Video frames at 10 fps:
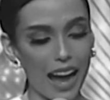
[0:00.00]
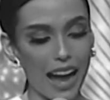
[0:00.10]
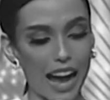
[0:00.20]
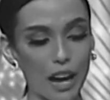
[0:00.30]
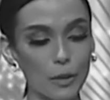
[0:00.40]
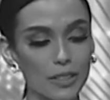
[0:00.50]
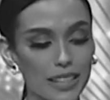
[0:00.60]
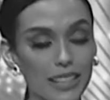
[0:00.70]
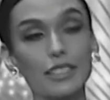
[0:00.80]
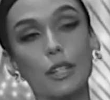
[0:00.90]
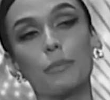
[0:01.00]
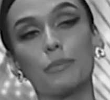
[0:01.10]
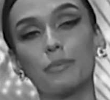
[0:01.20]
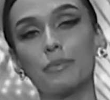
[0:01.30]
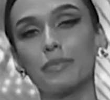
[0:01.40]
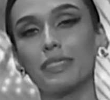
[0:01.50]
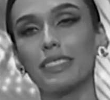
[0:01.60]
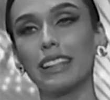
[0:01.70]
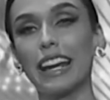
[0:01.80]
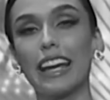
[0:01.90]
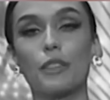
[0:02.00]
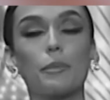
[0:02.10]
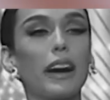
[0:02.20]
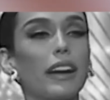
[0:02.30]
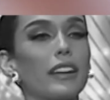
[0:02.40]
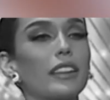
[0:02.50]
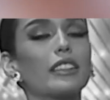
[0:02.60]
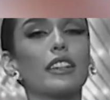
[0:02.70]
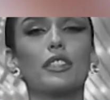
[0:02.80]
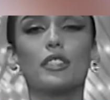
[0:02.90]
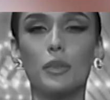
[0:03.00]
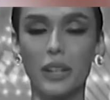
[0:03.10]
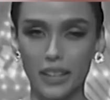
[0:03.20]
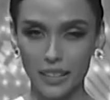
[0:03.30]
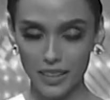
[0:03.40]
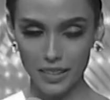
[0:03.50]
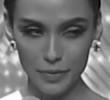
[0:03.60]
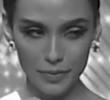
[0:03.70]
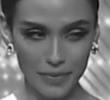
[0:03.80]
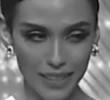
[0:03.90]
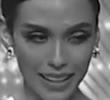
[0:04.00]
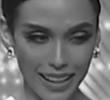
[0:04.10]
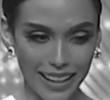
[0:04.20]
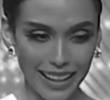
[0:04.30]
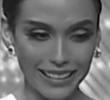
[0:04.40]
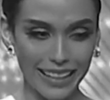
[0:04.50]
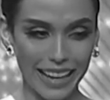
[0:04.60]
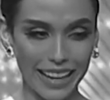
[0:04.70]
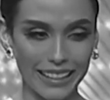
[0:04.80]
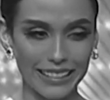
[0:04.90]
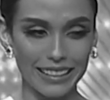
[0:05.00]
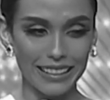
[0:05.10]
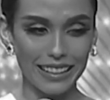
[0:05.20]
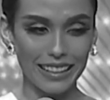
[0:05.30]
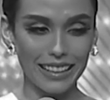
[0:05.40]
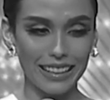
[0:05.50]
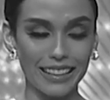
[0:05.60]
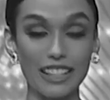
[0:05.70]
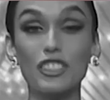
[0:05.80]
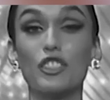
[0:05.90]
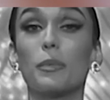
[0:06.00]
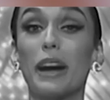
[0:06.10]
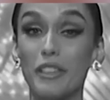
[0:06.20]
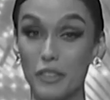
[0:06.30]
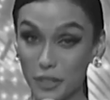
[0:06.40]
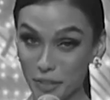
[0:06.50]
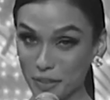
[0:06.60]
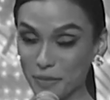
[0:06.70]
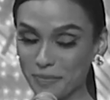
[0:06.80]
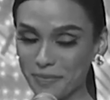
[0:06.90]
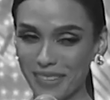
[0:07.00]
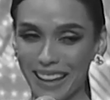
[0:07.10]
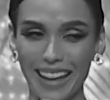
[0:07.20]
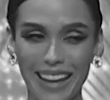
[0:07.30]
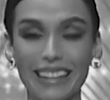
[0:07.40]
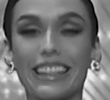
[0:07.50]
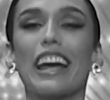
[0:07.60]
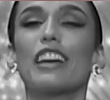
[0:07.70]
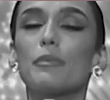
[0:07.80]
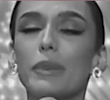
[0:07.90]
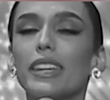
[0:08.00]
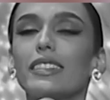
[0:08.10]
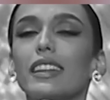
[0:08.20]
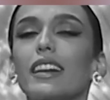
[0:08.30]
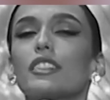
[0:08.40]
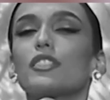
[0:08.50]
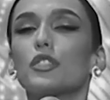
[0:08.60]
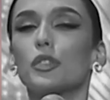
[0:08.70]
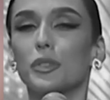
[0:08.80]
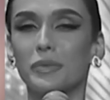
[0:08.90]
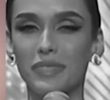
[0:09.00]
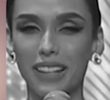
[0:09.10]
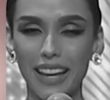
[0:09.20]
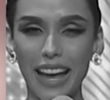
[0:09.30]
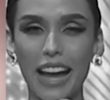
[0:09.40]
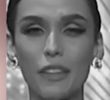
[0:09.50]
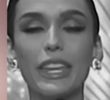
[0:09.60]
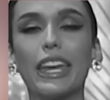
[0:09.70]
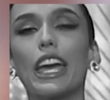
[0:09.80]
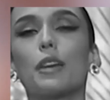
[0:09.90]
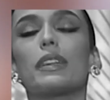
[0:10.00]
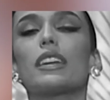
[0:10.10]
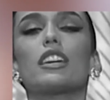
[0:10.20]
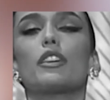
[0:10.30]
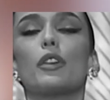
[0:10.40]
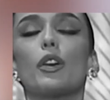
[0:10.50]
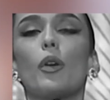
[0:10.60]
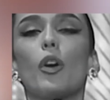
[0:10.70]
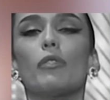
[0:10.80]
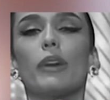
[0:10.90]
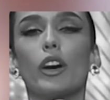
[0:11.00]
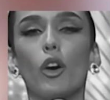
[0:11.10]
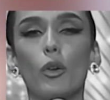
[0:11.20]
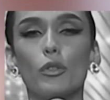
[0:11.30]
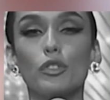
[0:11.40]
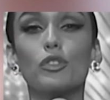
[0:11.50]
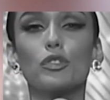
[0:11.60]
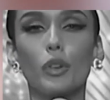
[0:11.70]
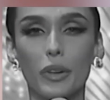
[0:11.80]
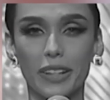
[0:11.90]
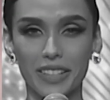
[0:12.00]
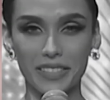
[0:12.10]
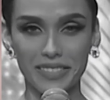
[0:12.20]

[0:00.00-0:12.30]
I will tell them that I admire their strength, that they're survivors, and that I've been there too. I became the hero of my own story.